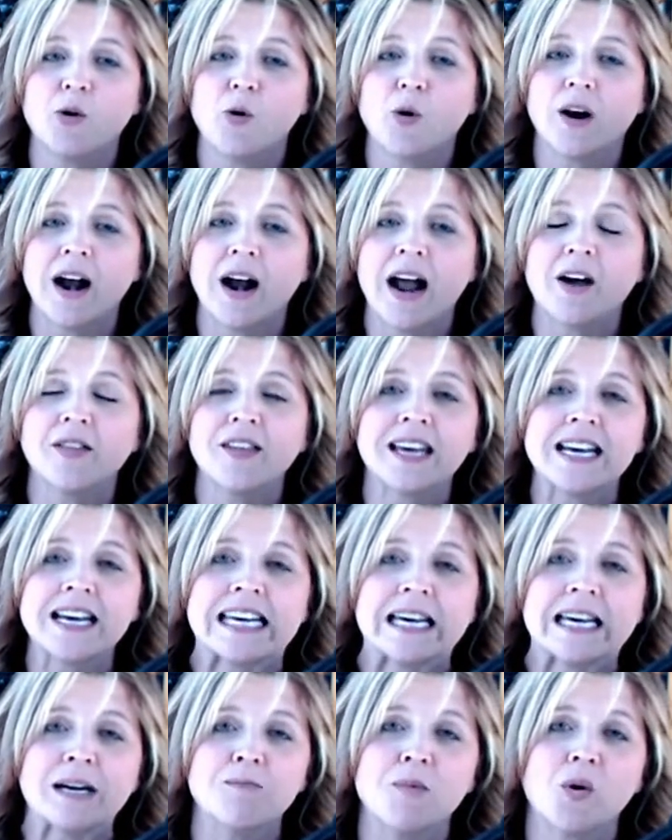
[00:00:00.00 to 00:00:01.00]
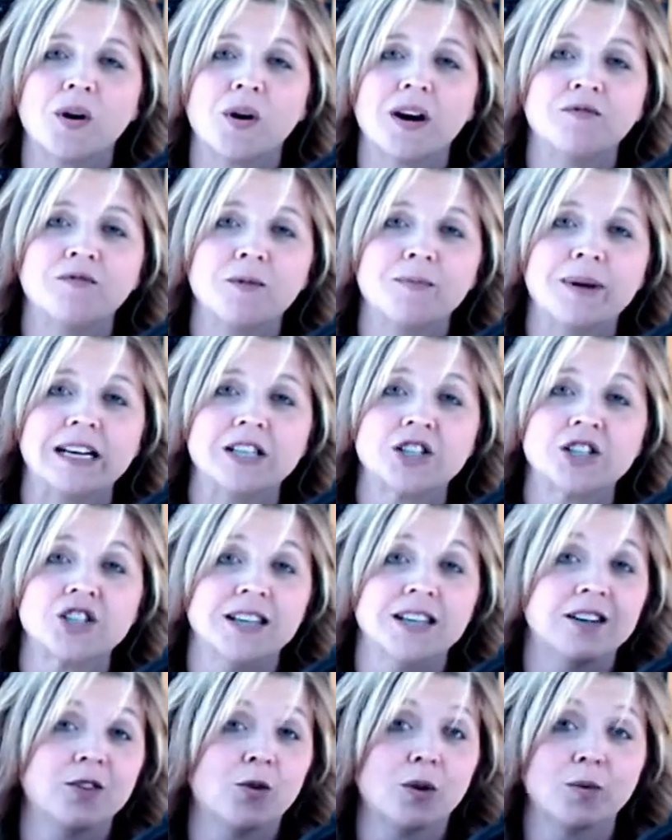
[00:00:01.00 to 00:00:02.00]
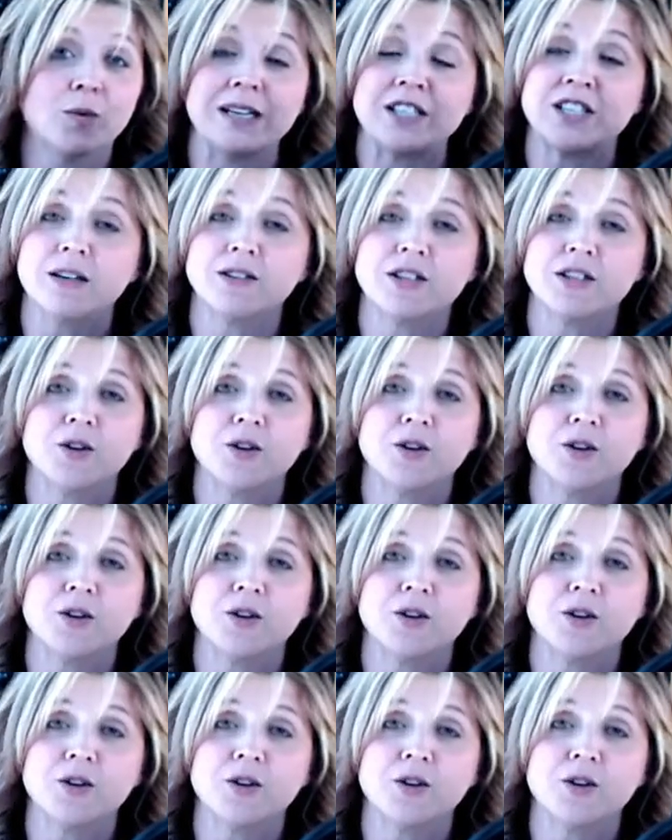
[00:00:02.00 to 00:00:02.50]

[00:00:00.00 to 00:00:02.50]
or how they can get more information or reach out to you